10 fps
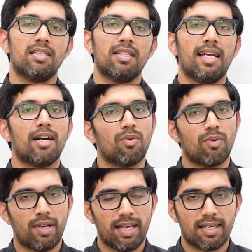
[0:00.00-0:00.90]
they have
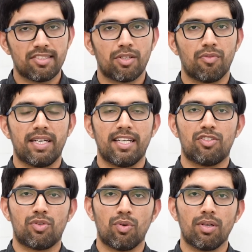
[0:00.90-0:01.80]
higher risk of getting
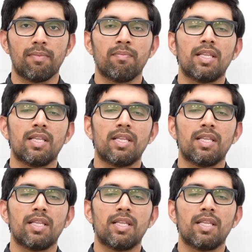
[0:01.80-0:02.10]
stroke.